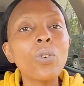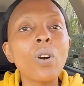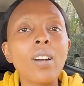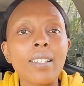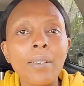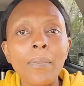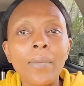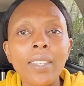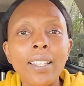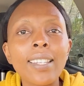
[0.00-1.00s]
God
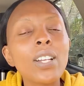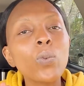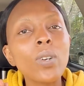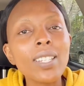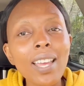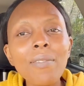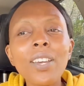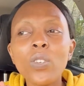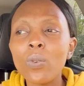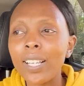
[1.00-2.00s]
that whatever
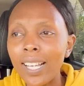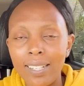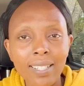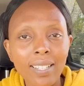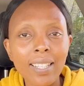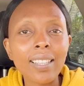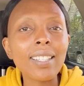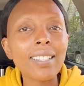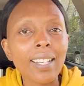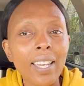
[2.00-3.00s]
you get in
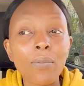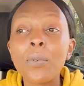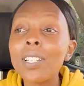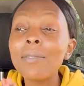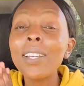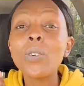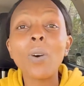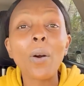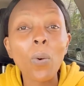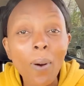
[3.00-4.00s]
this life, whatever you
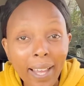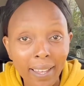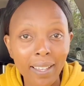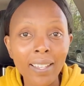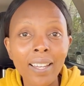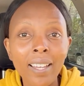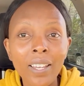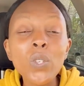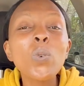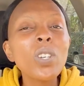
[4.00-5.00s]
acquire,
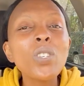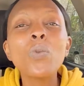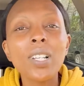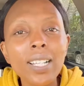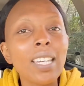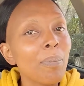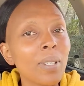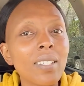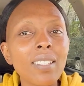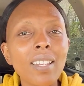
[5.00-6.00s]
you you will keep
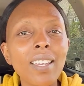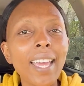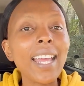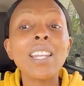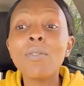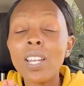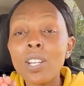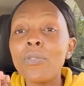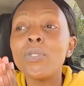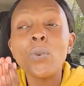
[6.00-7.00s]
it and even
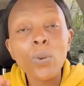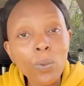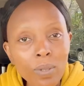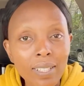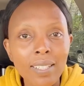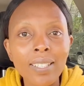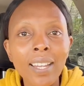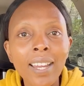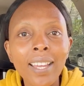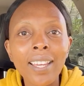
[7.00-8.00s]
if you lose it
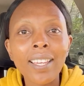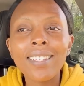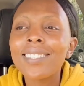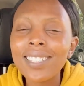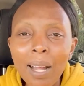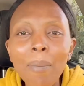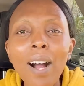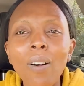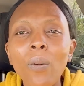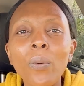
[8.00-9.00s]

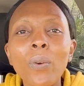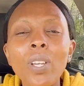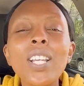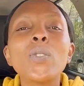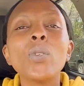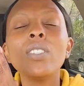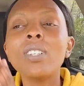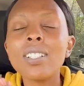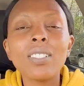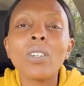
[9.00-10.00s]
somehow it will
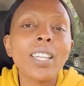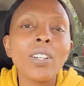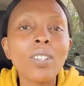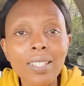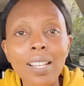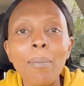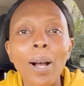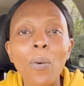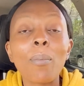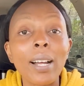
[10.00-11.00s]
not okay not
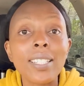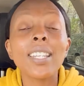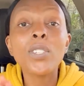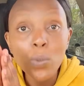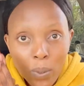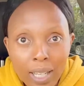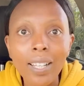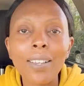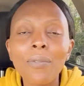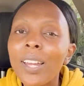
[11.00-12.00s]
somehow but it will
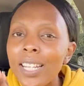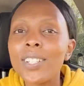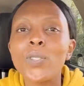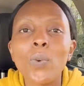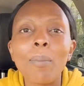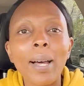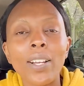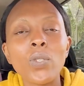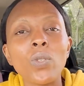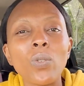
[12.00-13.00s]
find its way
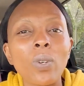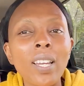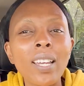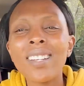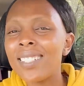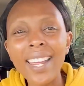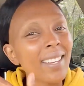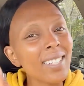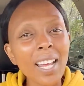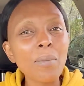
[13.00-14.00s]
back to you
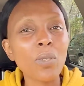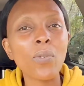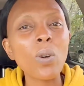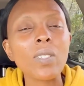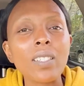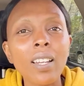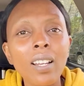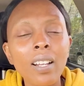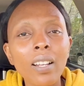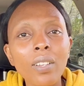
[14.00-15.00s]
10 times fold
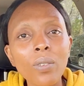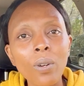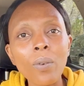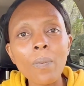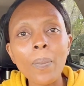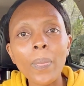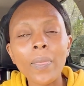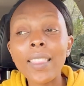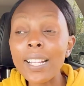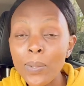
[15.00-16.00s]
you know
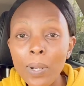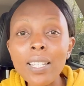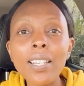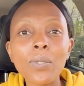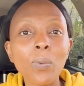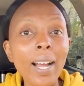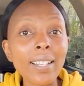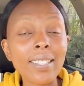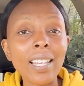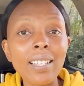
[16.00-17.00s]
that's what his
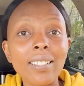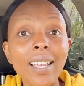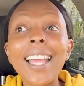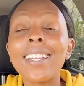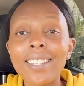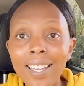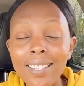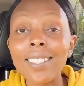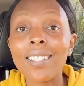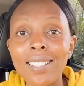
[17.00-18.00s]
word says and
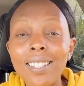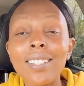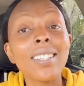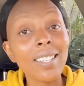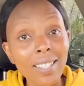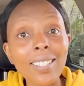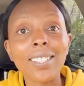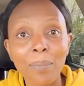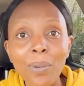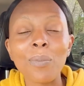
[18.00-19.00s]
yes indeed he is
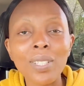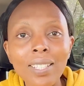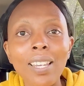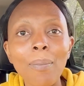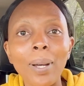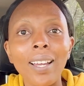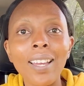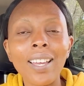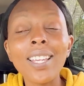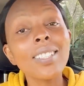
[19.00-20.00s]
a promise keeper
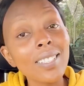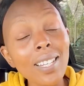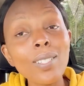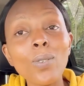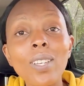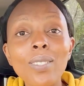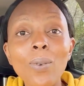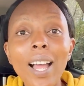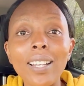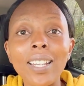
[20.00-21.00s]
he sticks to his
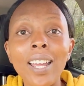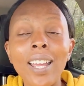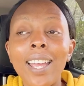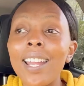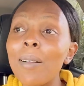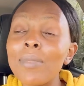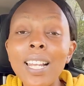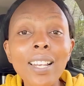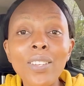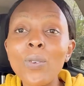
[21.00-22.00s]
word and i'm
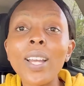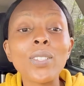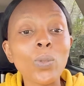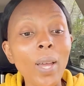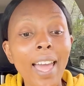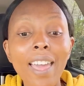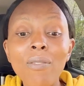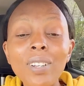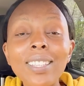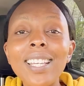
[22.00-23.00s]
telling you i swear
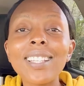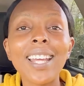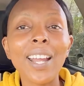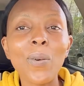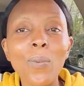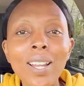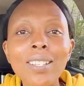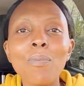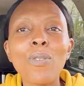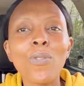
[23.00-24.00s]
everything that i
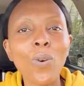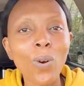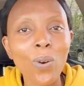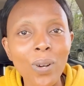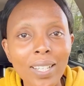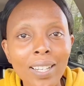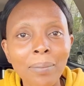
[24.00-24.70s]
went before god